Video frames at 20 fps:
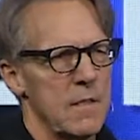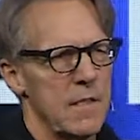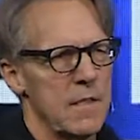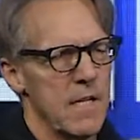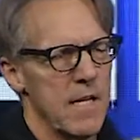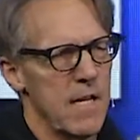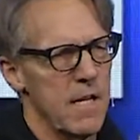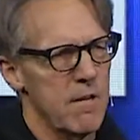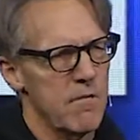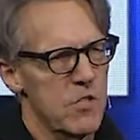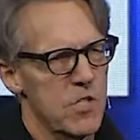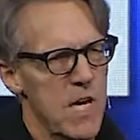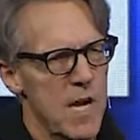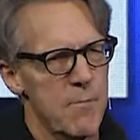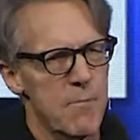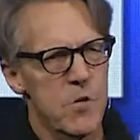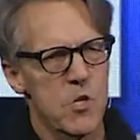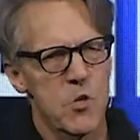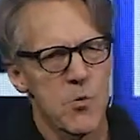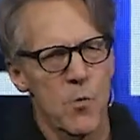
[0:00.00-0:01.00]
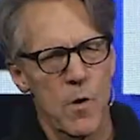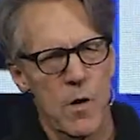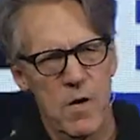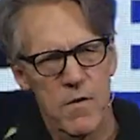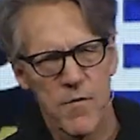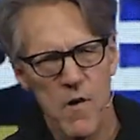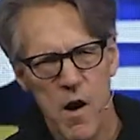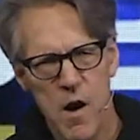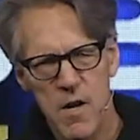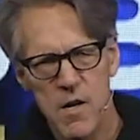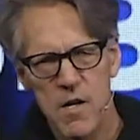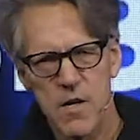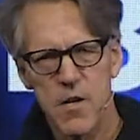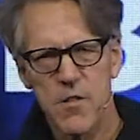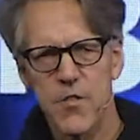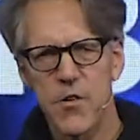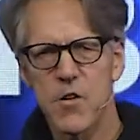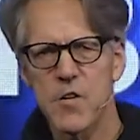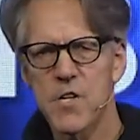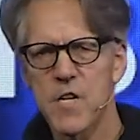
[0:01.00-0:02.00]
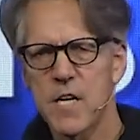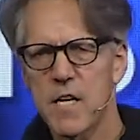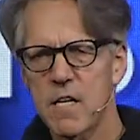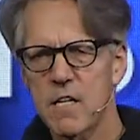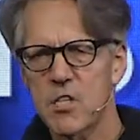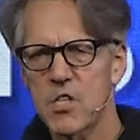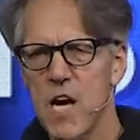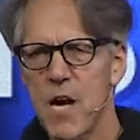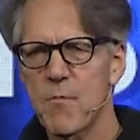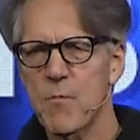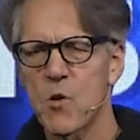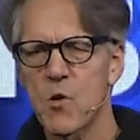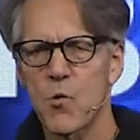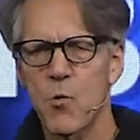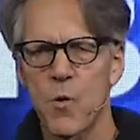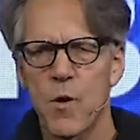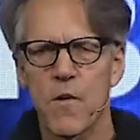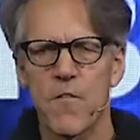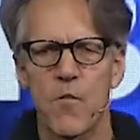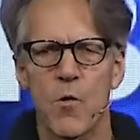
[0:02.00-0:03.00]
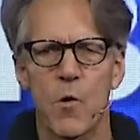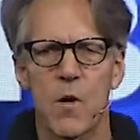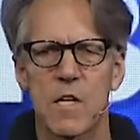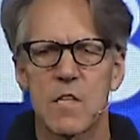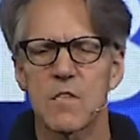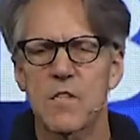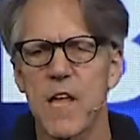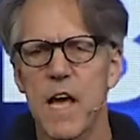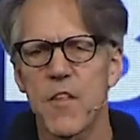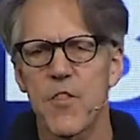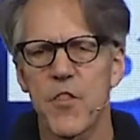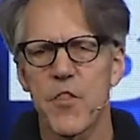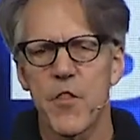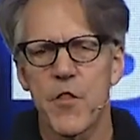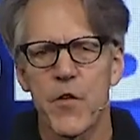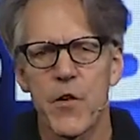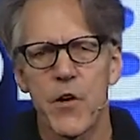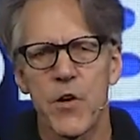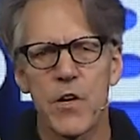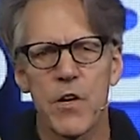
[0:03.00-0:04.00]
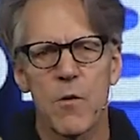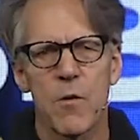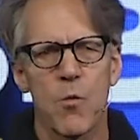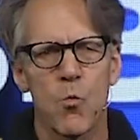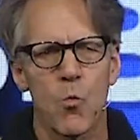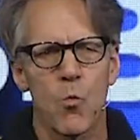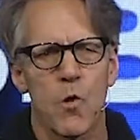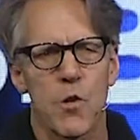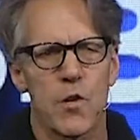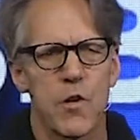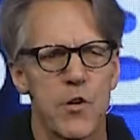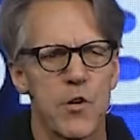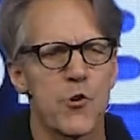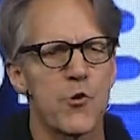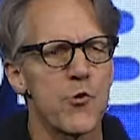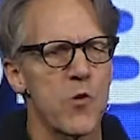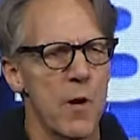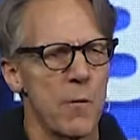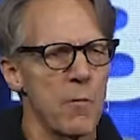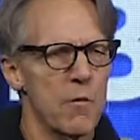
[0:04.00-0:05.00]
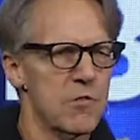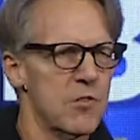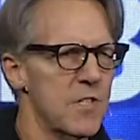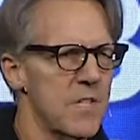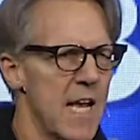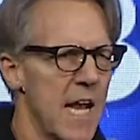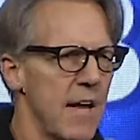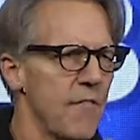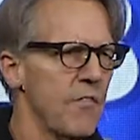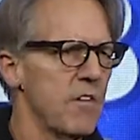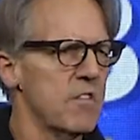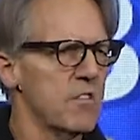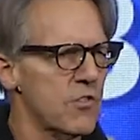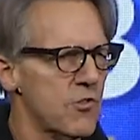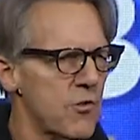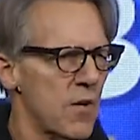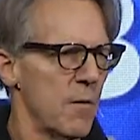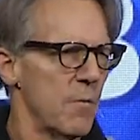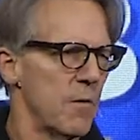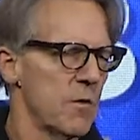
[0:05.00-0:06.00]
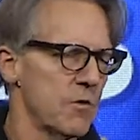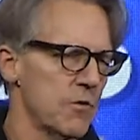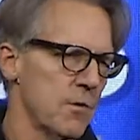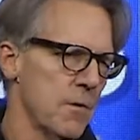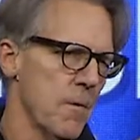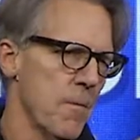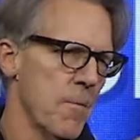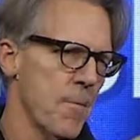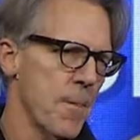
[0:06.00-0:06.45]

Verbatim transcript: at the end of chapter twelve, on into thirteen to chapter twenty-four, is that third word, troubles, David's troubles.